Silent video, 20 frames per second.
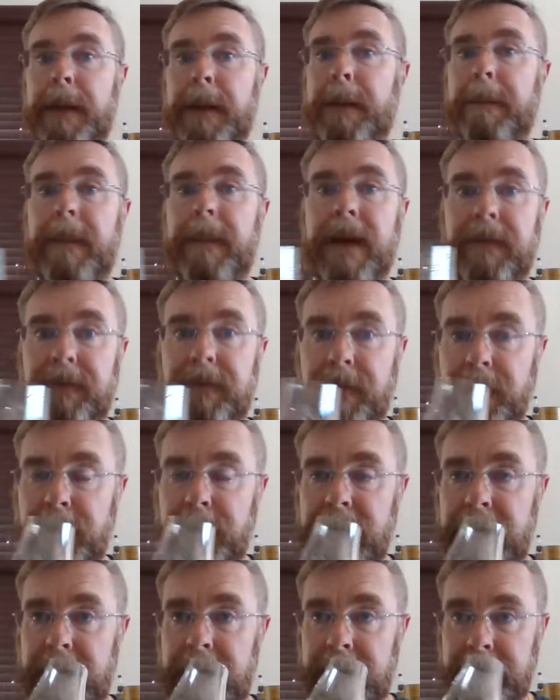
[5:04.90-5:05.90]
But for
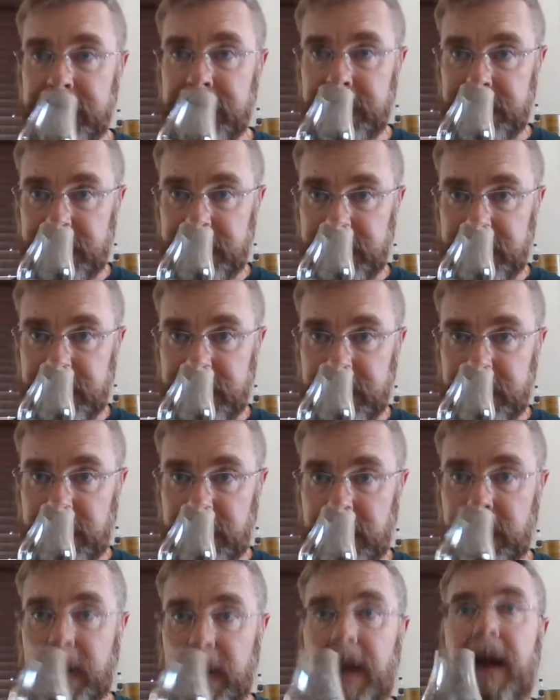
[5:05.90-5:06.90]
me,
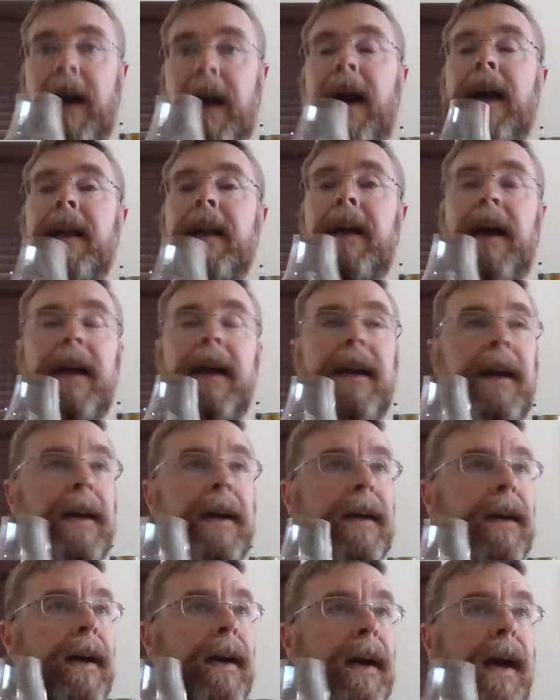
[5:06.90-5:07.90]
I
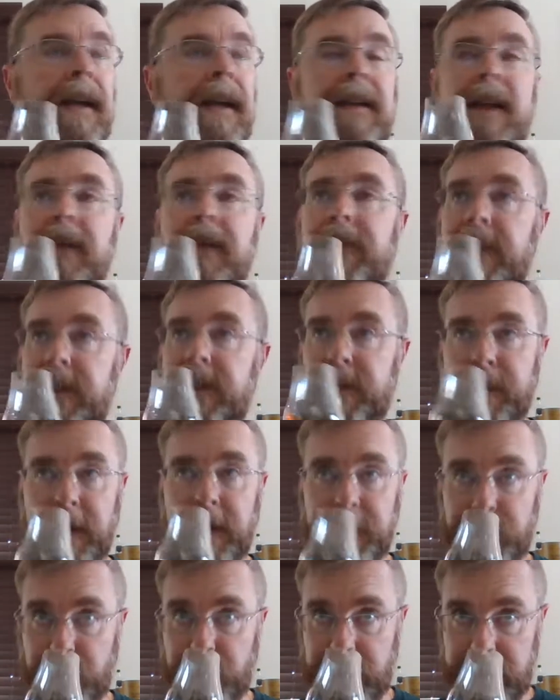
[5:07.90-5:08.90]
definitely smell
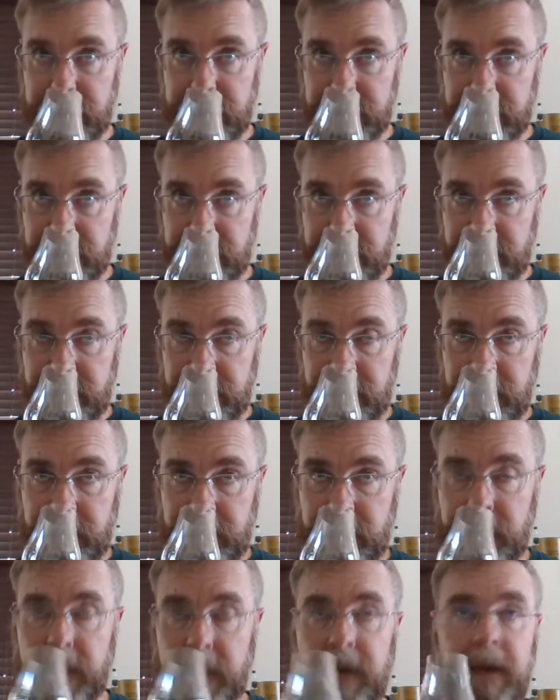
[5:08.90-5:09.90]
sweetness.
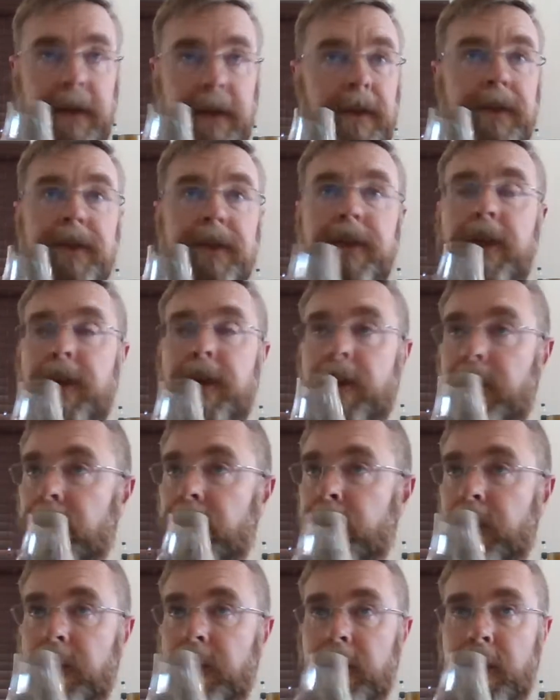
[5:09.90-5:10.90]
There's
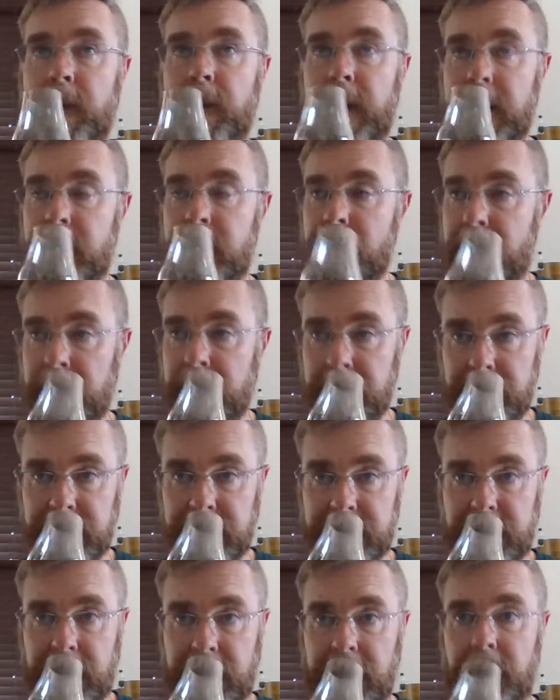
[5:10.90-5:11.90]
no way you can
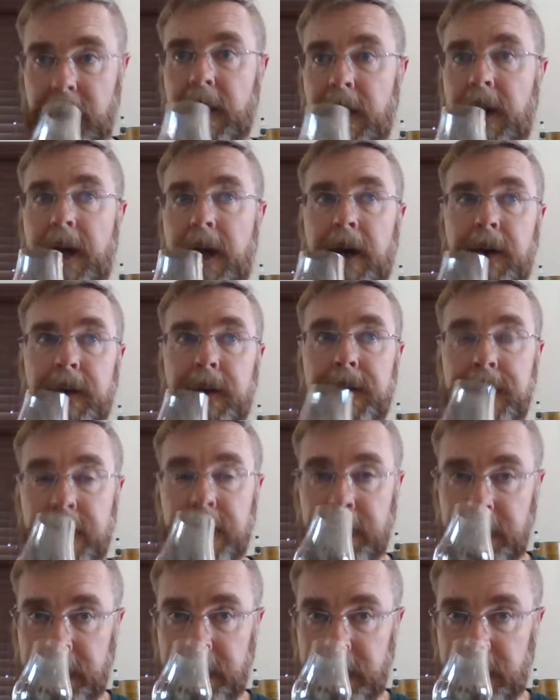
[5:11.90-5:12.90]
miss that on the nose,
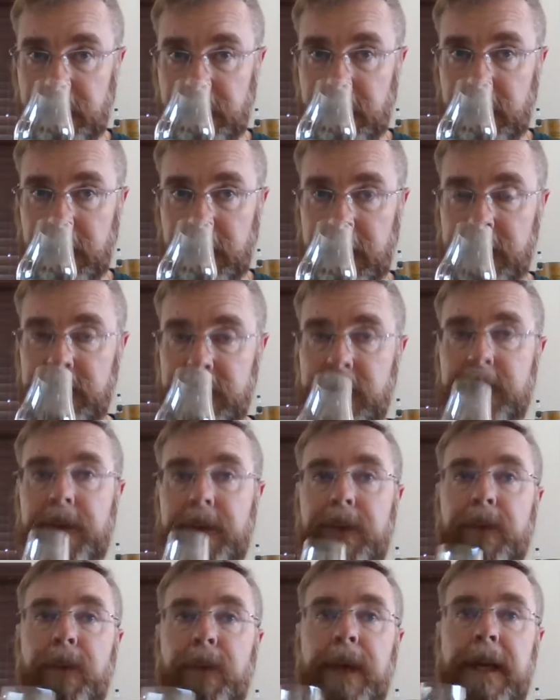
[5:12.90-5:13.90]
is there's a
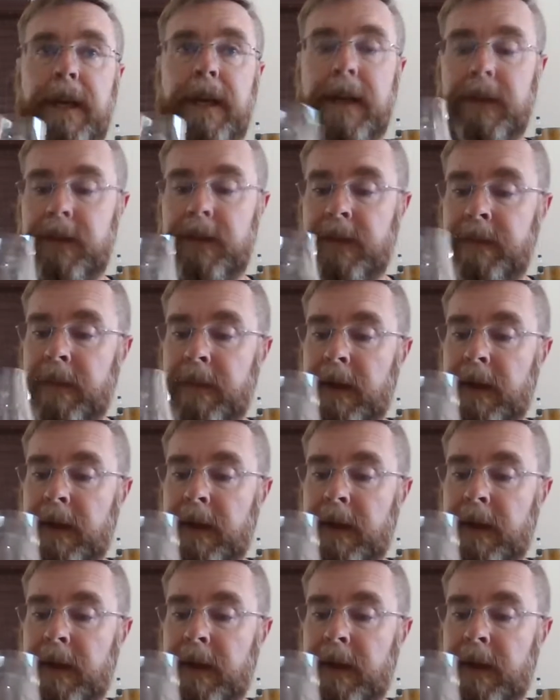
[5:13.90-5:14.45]
sweetness.